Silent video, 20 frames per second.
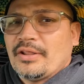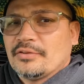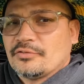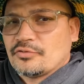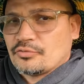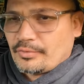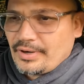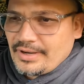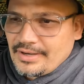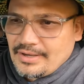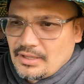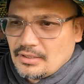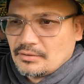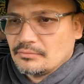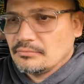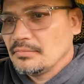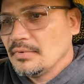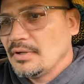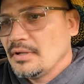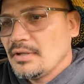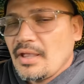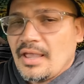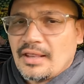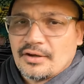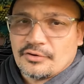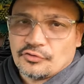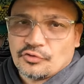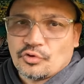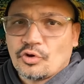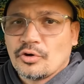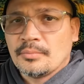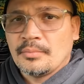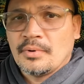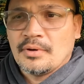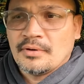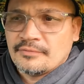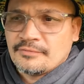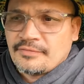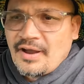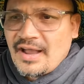it's raining and a storm
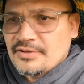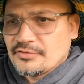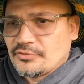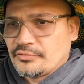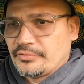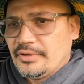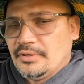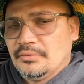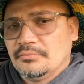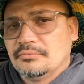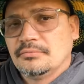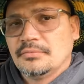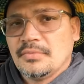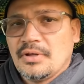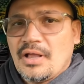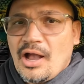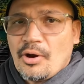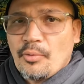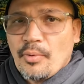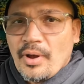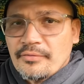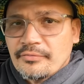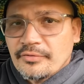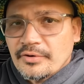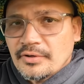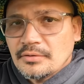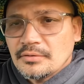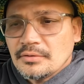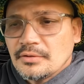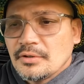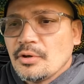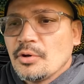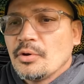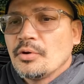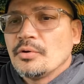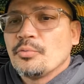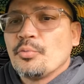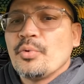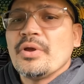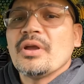advisory. However,
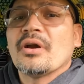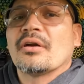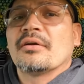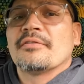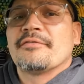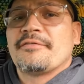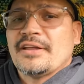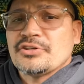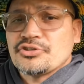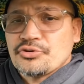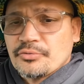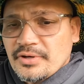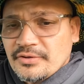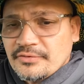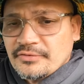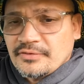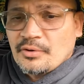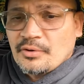we are adventurous